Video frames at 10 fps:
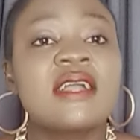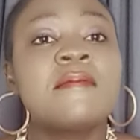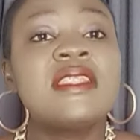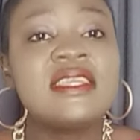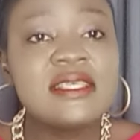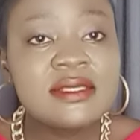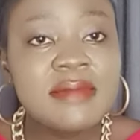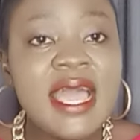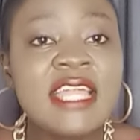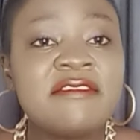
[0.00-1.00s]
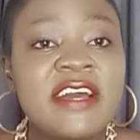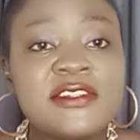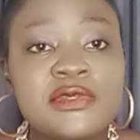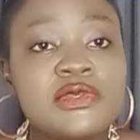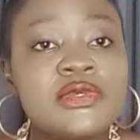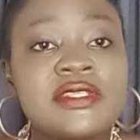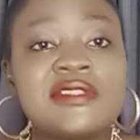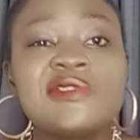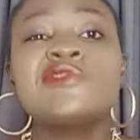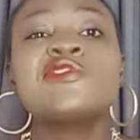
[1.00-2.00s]
Please, my advice to you is
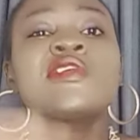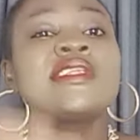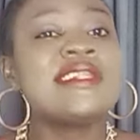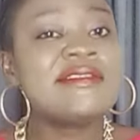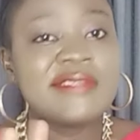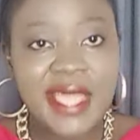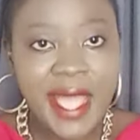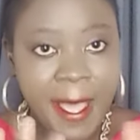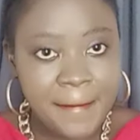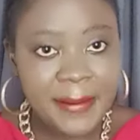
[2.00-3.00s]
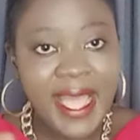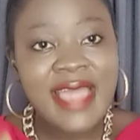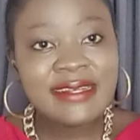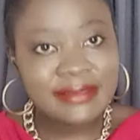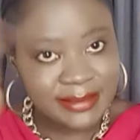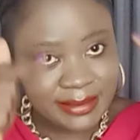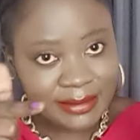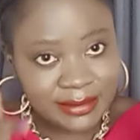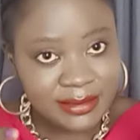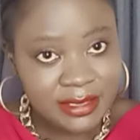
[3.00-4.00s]
do not leave the app
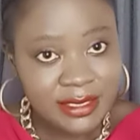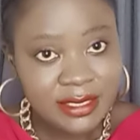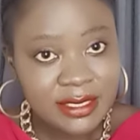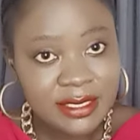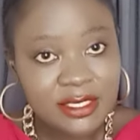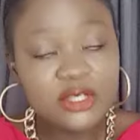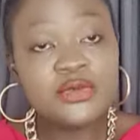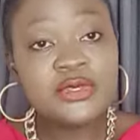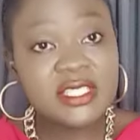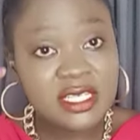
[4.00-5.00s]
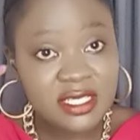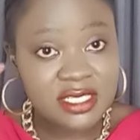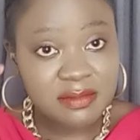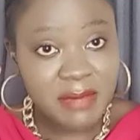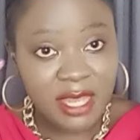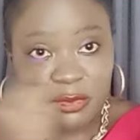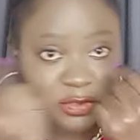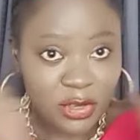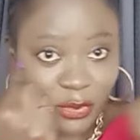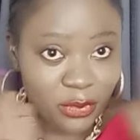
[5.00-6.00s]
until you see this man with
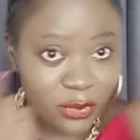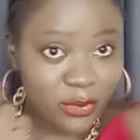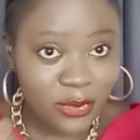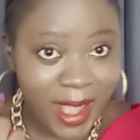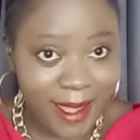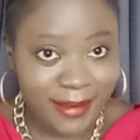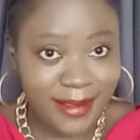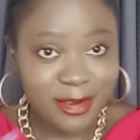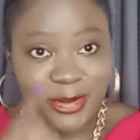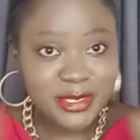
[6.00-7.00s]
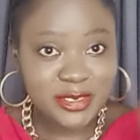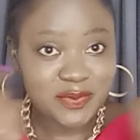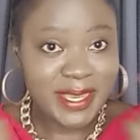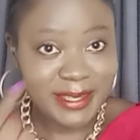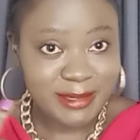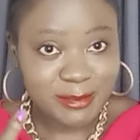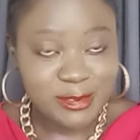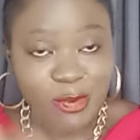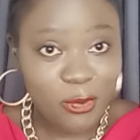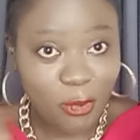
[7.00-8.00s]
your korokoro eye. According to my
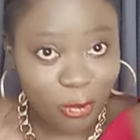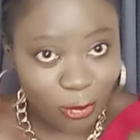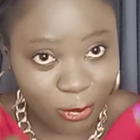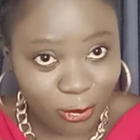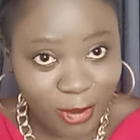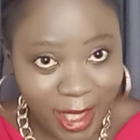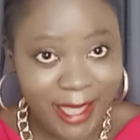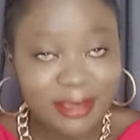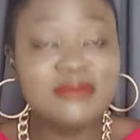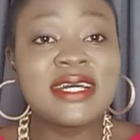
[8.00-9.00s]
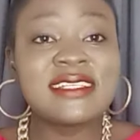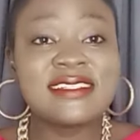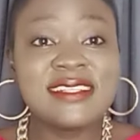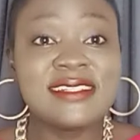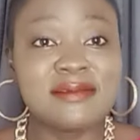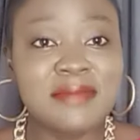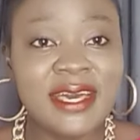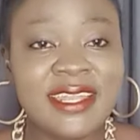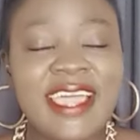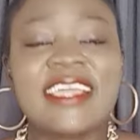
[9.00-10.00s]
in-laws, your korokoro eye, you must see the
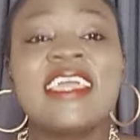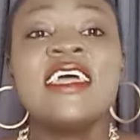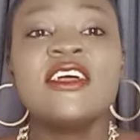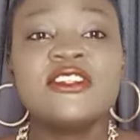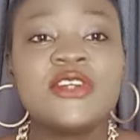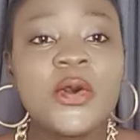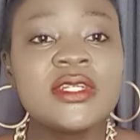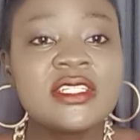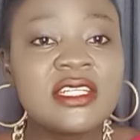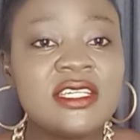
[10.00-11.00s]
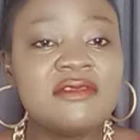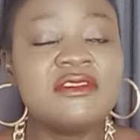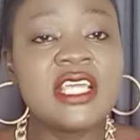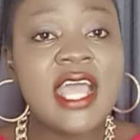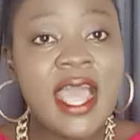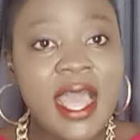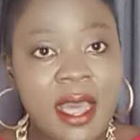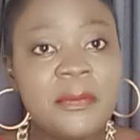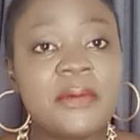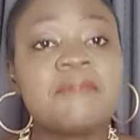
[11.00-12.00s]
man. Like, don't leave the
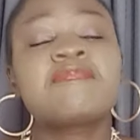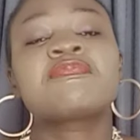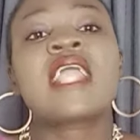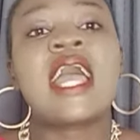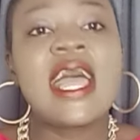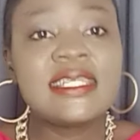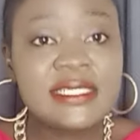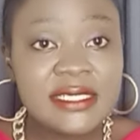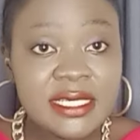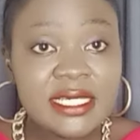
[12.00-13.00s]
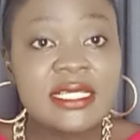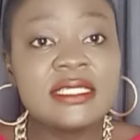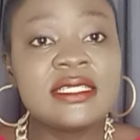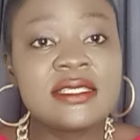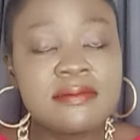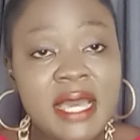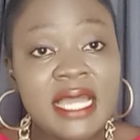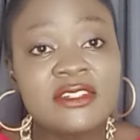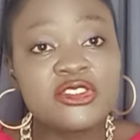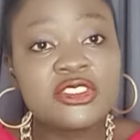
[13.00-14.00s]
app until this
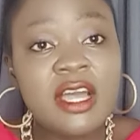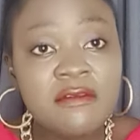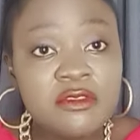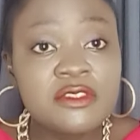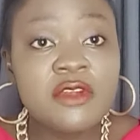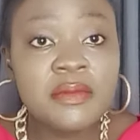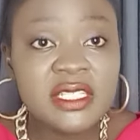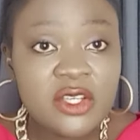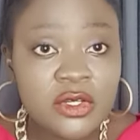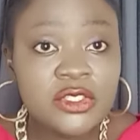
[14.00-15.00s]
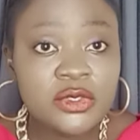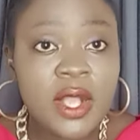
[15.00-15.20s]
man travels from his country to